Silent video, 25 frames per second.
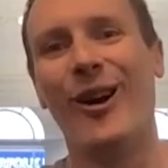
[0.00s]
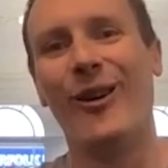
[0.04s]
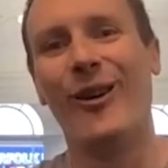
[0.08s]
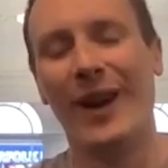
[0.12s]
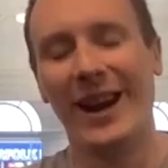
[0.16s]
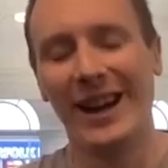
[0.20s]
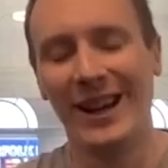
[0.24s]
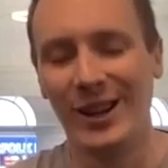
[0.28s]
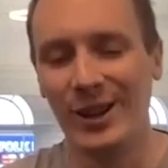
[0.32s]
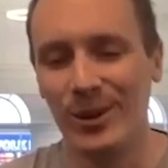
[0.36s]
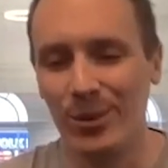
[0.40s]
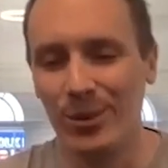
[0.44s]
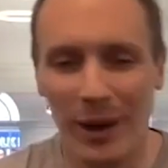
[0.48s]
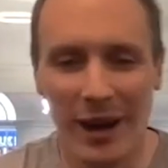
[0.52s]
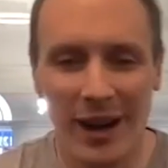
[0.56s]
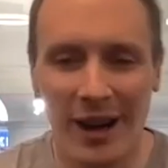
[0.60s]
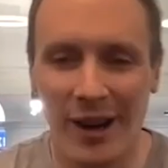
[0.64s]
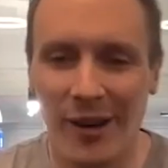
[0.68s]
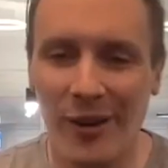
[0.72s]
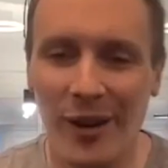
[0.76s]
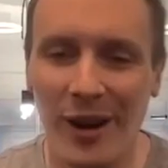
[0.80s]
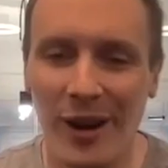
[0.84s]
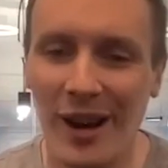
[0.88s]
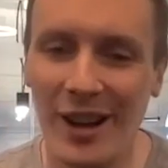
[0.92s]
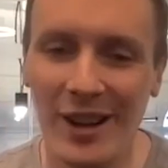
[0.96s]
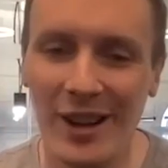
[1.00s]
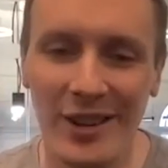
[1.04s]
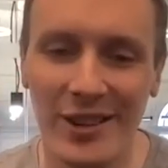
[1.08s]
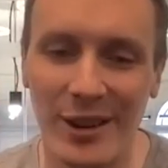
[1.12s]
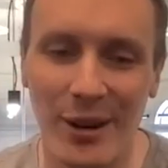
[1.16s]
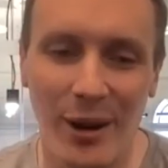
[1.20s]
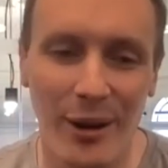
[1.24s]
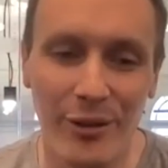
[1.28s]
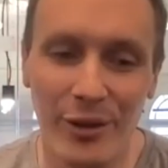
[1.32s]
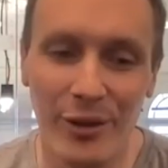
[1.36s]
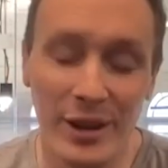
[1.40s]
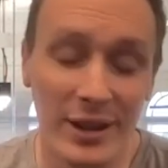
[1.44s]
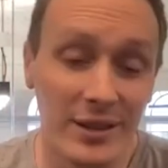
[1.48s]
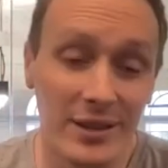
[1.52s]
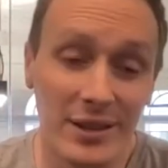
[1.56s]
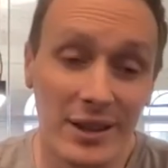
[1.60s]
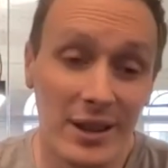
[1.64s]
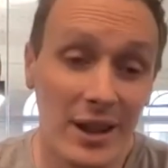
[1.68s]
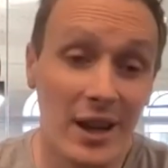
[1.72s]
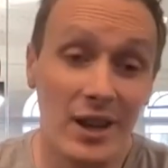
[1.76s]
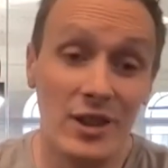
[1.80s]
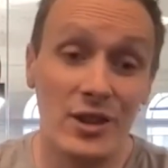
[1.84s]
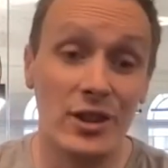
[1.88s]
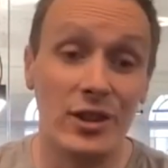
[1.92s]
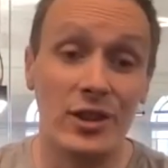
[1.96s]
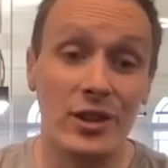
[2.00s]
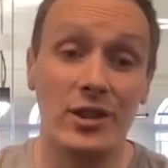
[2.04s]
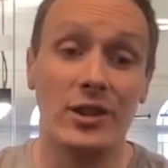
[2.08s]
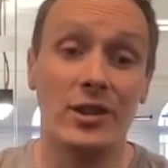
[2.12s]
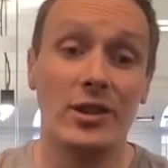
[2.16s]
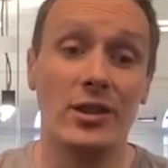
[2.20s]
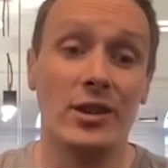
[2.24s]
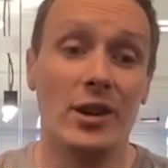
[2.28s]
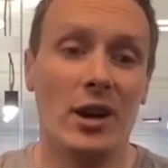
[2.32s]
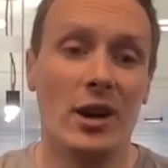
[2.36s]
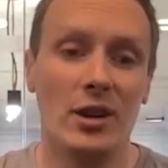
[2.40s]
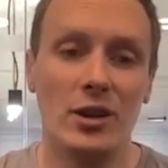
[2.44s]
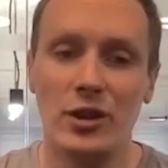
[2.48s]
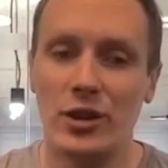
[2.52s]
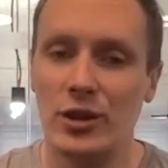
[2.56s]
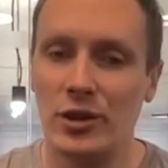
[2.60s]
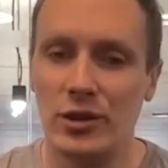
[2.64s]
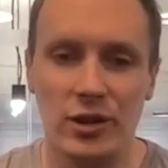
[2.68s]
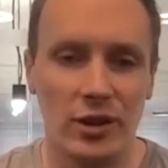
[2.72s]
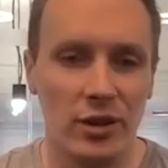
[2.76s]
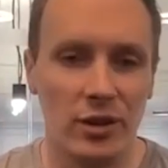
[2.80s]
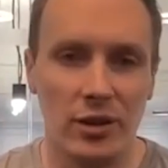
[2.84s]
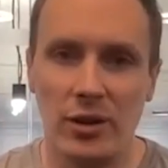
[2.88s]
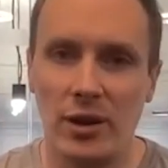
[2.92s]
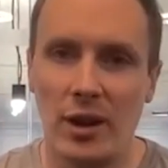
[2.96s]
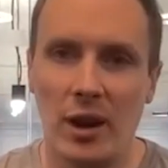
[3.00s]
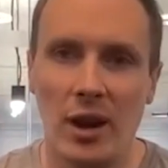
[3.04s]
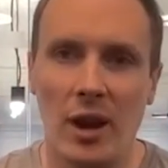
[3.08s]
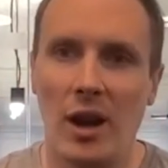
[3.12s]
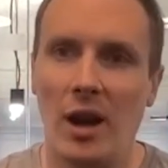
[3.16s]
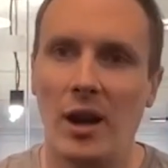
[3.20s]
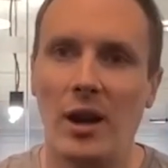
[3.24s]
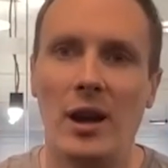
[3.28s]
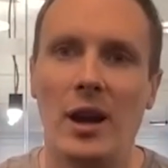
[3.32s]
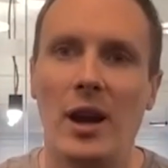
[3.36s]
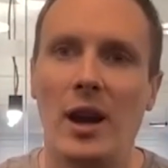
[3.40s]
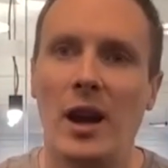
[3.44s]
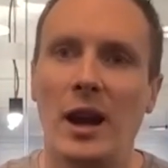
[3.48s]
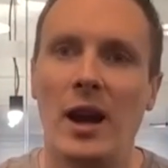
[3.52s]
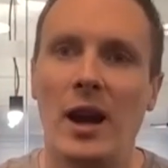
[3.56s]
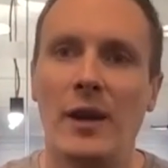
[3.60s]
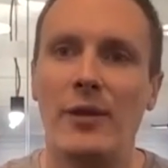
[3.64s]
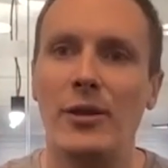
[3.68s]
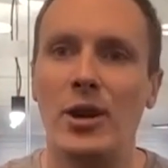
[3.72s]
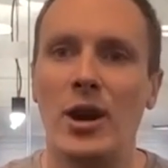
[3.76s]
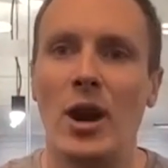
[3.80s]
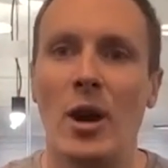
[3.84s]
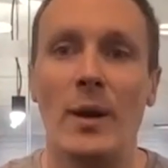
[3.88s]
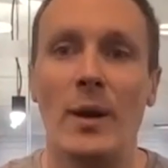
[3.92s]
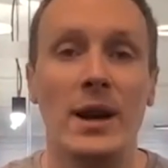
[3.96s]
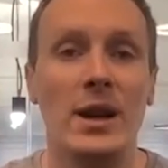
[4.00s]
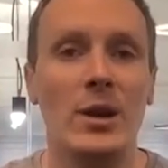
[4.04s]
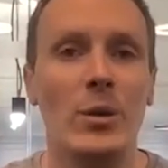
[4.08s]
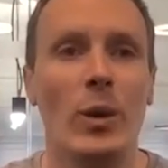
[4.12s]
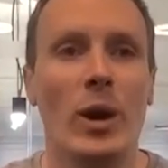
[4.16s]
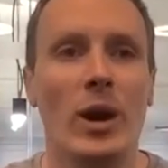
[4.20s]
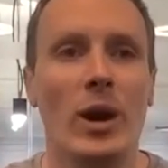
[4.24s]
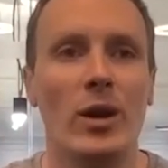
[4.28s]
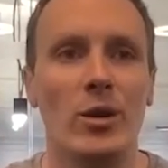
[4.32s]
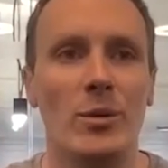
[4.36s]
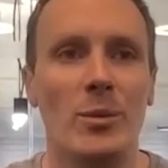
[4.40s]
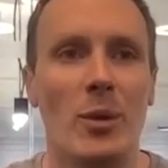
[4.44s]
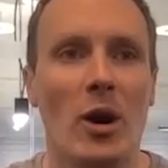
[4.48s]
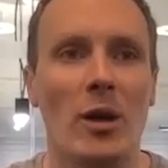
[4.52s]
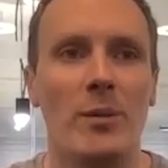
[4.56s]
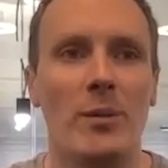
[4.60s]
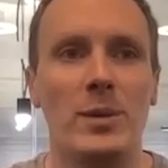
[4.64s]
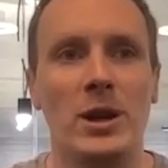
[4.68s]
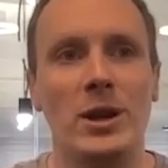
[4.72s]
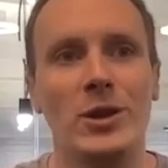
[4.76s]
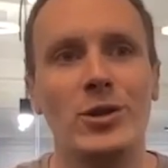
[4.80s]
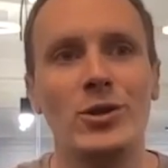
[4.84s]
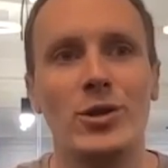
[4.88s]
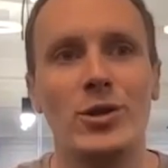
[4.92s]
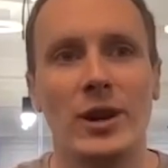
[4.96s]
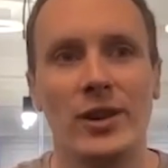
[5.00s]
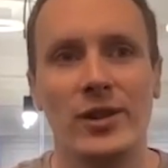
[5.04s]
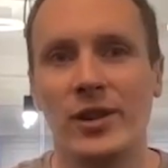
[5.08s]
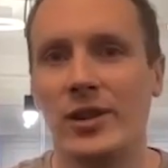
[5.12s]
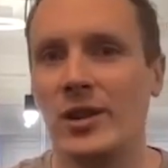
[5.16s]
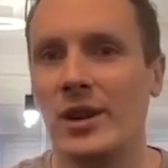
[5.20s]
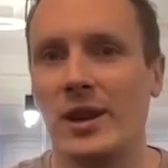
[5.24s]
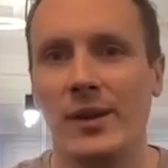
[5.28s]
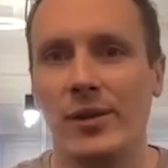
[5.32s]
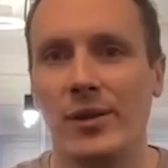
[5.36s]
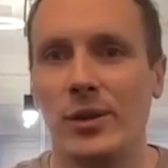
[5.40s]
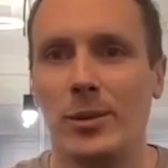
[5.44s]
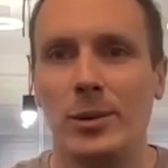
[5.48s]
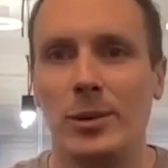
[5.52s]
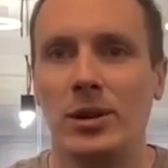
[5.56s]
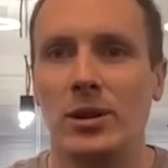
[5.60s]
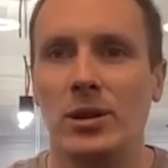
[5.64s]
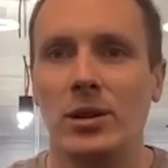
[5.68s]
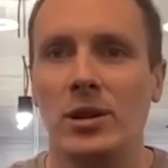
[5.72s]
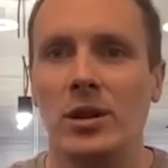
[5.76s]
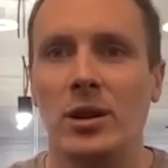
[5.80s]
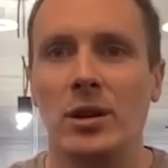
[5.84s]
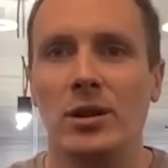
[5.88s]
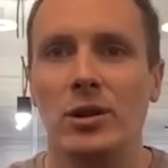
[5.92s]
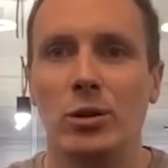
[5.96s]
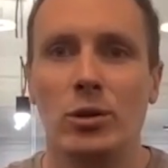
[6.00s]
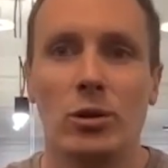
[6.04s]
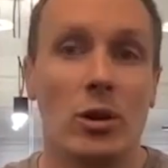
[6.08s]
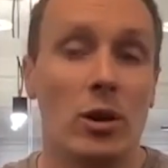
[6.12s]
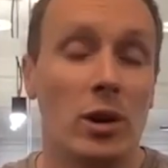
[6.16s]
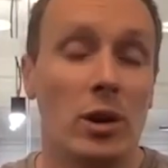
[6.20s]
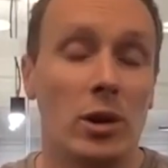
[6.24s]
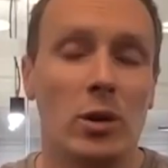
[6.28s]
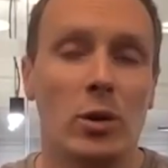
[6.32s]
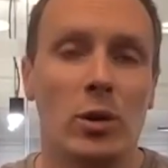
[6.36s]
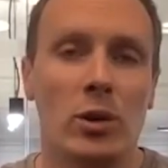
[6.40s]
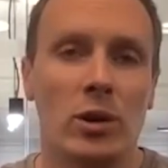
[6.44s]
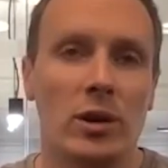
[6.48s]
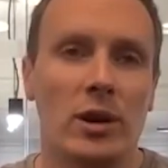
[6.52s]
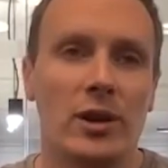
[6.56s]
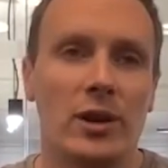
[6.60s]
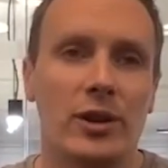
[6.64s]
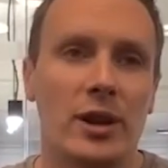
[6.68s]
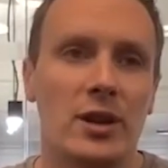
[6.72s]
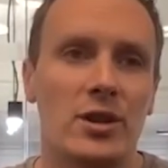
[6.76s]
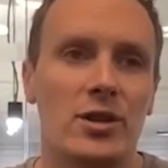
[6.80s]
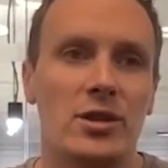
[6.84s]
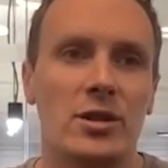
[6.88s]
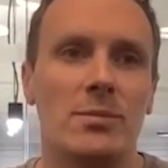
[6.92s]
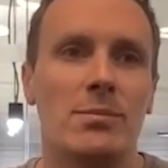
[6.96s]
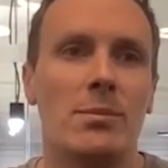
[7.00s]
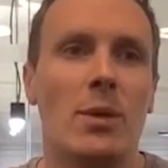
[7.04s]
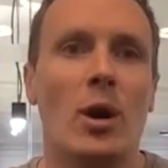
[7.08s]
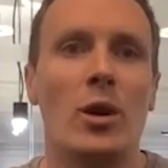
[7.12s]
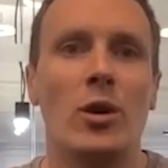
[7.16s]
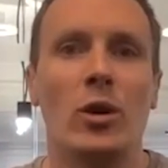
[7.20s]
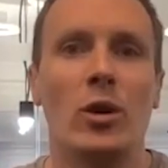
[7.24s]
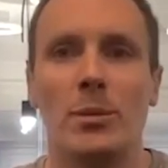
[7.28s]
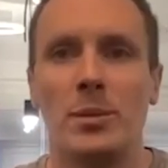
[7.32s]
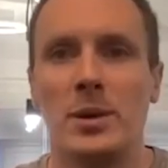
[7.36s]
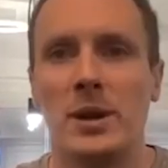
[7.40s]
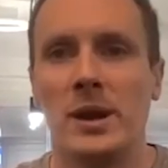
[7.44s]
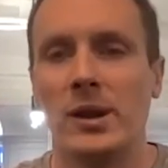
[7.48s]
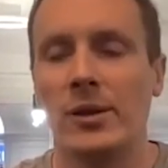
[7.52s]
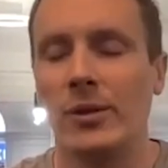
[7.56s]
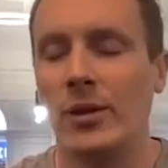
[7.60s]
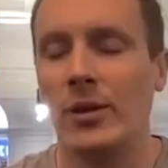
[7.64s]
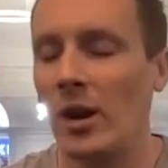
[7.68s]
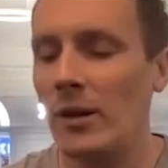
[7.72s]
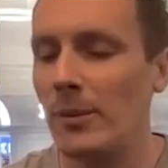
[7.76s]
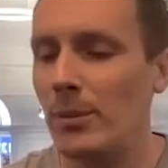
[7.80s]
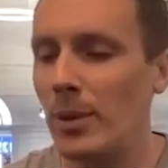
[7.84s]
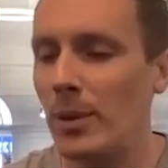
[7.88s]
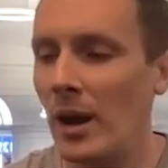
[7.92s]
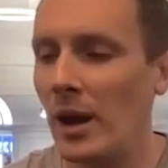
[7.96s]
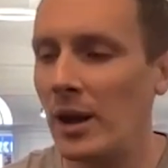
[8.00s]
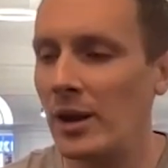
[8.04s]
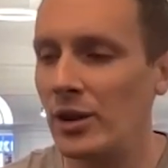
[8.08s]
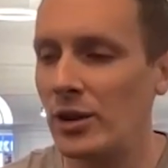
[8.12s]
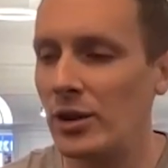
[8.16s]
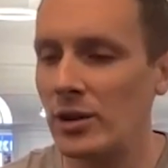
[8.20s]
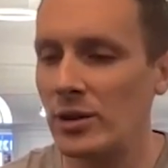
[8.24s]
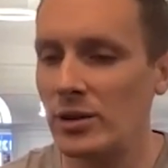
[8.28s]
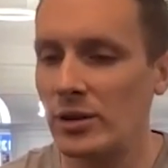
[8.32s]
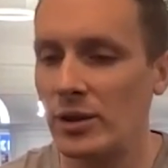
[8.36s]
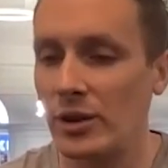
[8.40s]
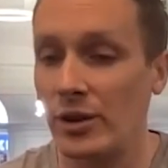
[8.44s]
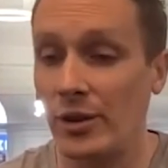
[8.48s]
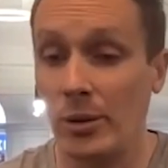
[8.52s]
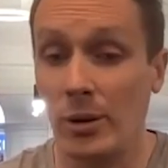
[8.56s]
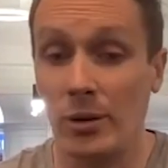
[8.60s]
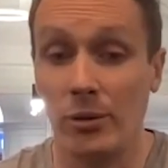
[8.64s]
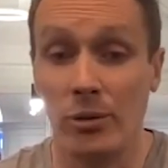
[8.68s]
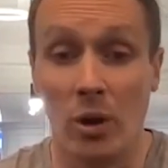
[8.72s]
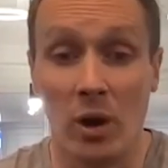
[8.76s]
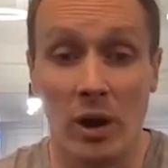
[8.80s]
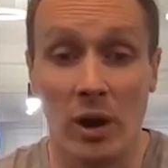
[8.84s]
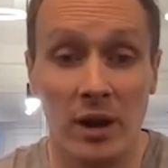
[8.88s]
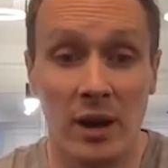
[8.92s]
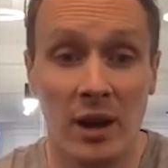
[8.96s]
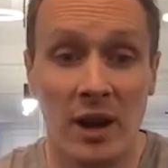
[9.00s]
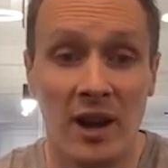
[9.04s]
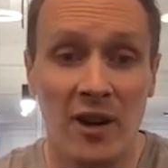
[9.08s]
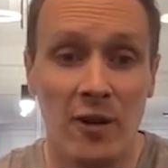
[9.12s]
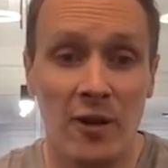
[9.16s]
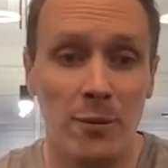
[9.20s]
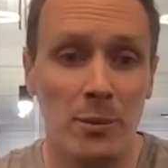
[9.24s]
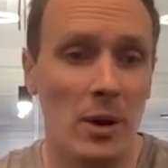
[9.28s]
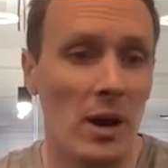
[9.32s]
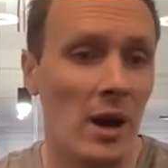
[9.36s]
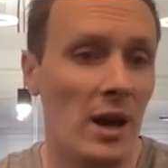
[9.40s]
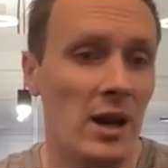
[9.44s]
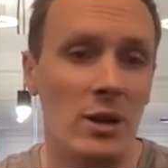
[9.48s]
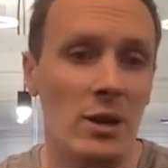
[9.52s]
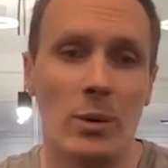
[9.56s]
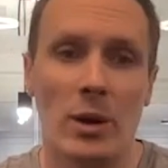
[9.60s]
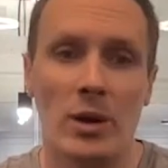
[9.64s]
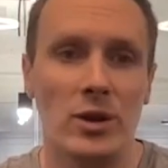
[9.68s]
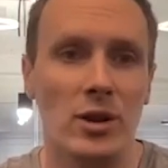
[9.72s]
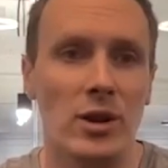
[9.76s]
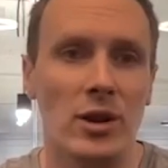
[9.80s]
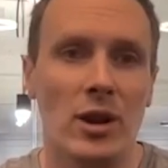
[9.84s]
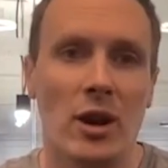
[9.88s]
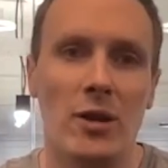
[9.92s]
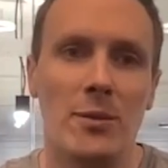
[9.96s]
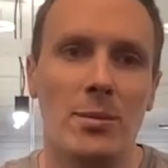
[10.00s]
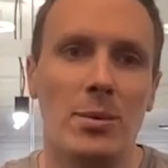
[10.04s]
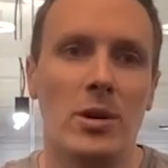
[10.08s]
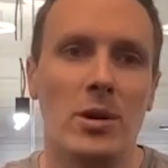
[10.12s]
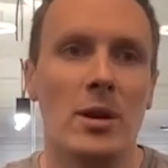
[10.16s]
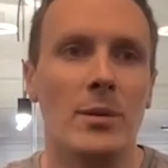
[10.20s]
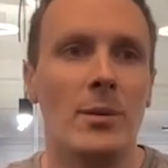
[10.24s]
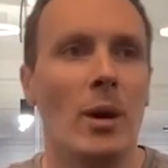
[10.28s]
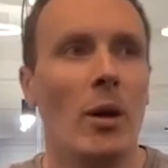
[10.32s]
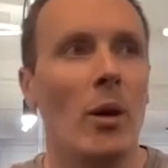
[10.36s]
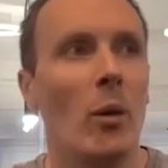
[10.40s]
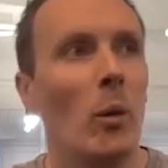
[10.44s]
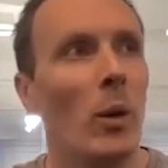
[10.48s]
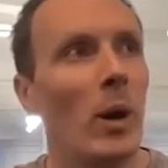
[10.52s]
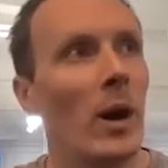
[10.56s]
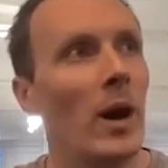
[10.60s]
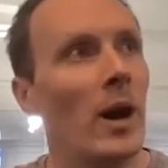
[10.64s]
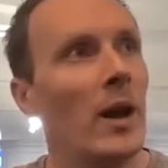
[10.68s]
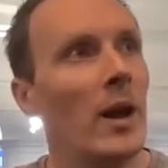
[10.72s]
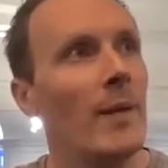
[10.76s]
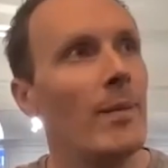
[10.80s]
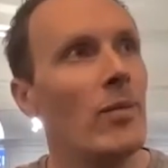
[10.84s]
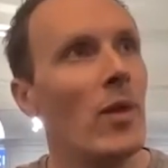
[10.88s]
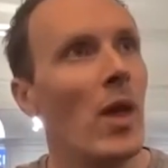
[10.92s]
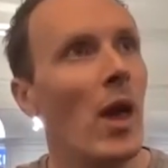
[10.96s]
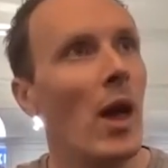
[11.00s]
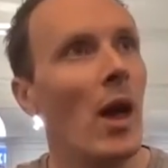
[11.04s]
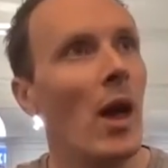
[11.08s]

our way as well. So I think yeah, just just just uh, if you know anyone who might be interested, doesn't have to be you know your organisation might not be in the right place to do it right now, but anyone you know, put them our way.